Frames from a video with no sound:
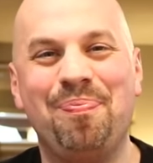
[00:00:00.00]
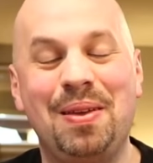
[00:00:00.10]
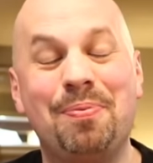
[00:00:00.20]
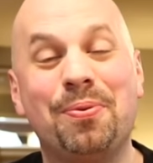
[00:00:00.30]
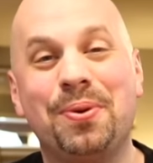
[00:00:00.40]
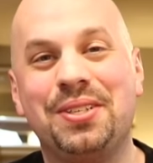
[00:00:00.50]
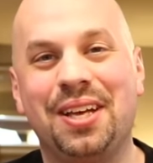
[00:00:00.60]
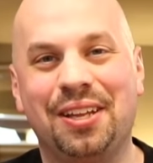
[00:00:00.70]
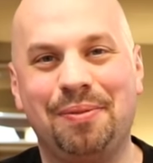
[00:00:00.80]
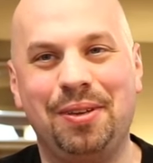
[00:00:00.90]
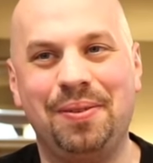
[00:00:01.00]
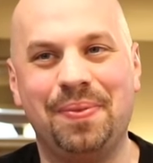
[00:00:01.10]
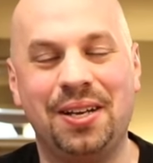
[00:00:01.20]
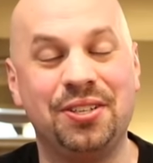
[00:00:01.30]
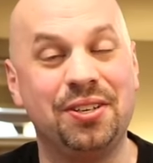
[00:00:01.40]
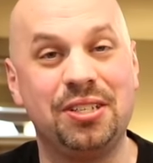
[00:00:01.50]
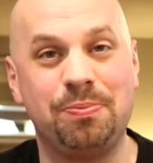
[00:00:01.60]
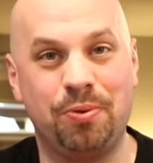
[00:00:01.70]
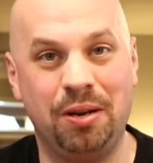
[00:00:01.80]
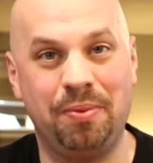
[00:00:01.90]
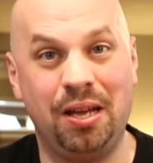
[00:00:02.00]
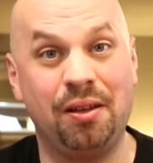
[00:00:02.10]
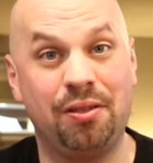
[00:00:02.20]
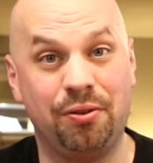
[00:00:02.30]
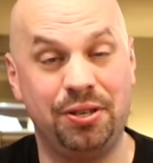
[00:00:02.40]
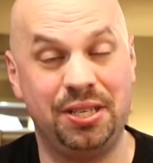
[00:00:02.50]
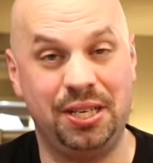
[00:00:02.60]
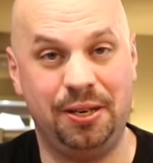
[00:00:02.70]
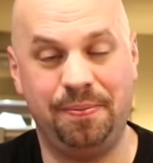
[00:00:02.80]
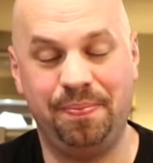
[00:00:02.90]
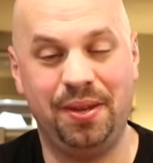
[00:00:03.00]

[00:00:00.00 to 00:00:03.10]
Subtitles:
people were telling me, I saw a Springbank 13.